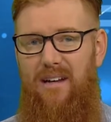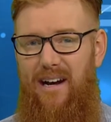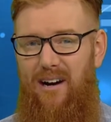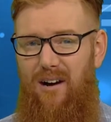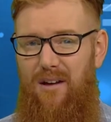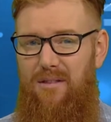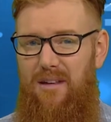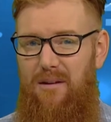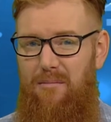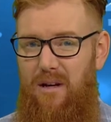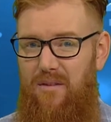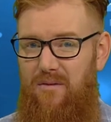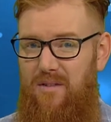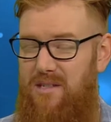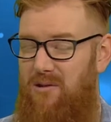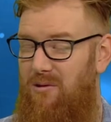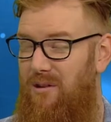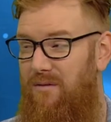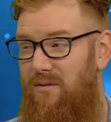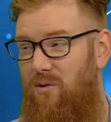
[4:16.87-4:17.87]
And I think
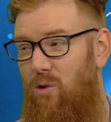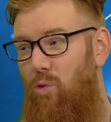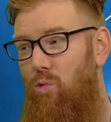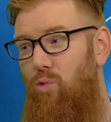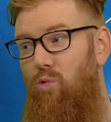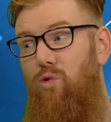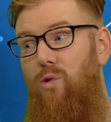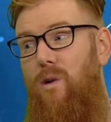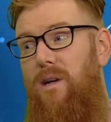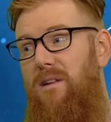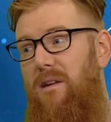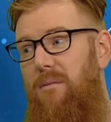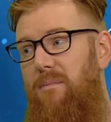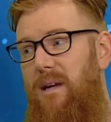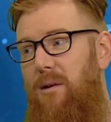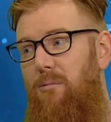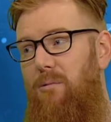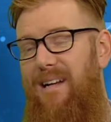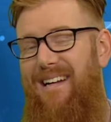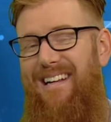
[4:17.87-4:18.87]
Memphis are in for a really
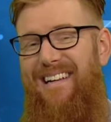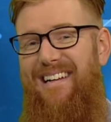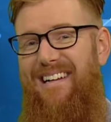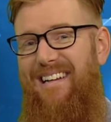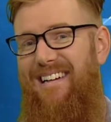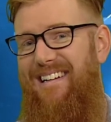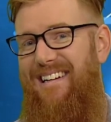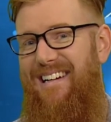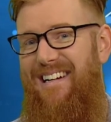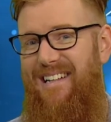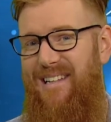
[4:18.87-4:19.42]
big win here.